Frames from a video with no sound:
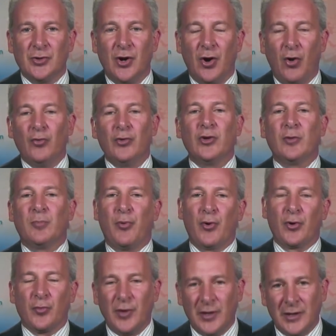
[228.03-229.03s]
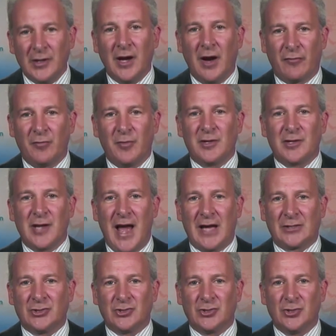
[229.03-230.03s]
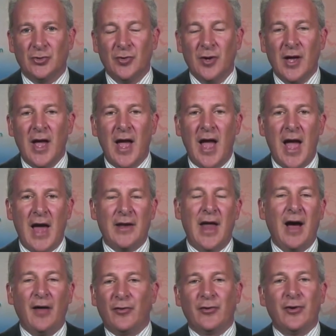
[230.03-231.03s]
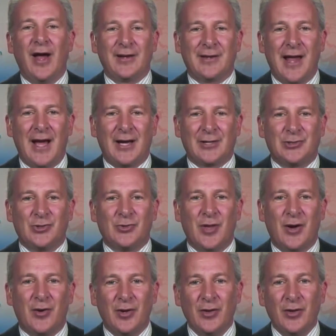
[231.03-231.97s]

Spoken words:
Only the Puerto Rican government taxes you, and now they're not taxing you there